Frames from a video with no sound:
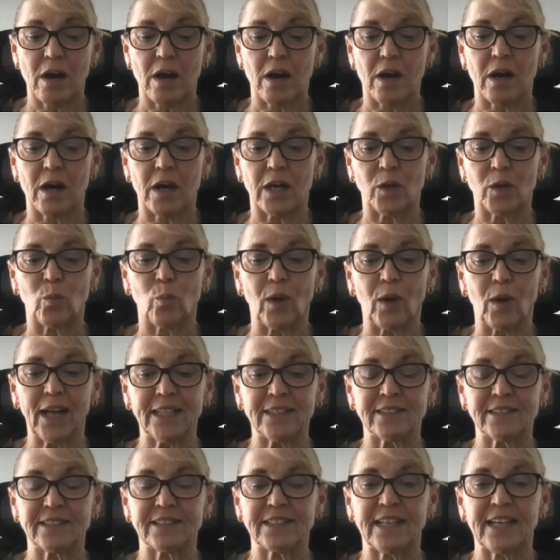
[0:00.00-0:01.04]
on
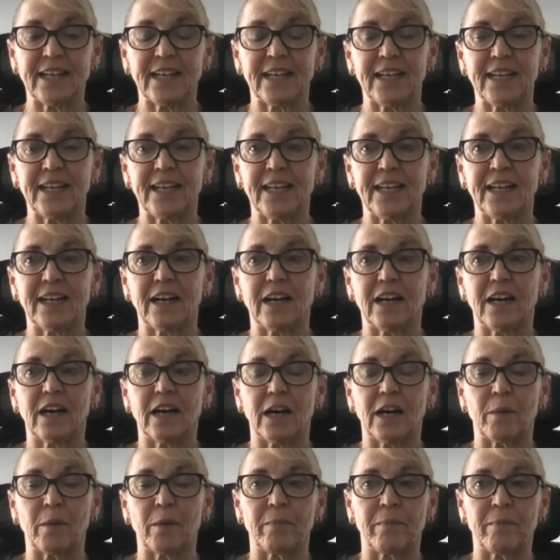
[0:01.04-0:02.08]
Wednesday,
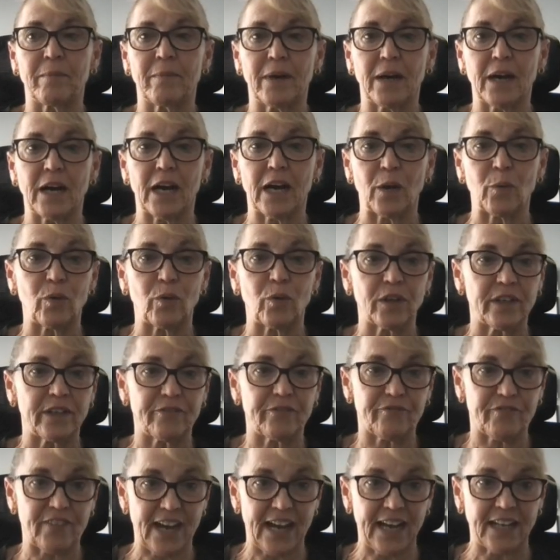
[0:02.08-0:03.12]
I would
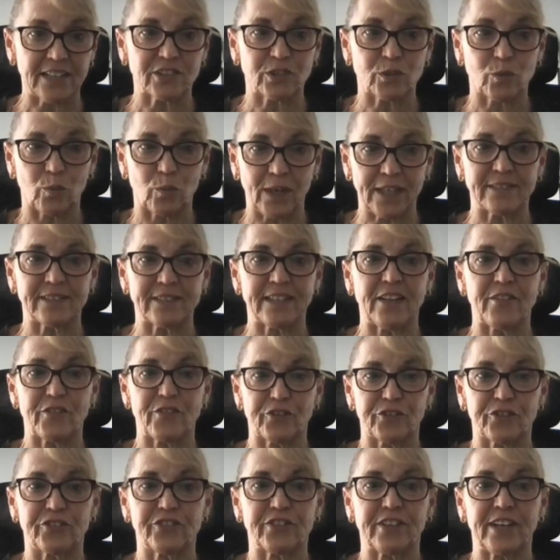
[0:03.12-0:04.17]
fast Wednesday,
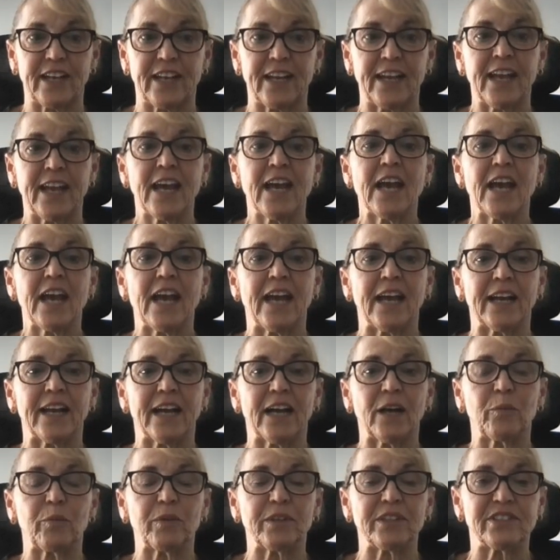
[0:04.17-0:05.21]
Thursday, and
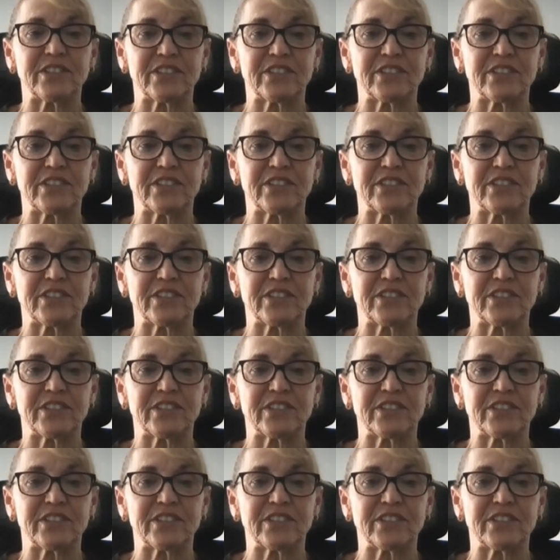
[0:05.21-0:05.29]
I would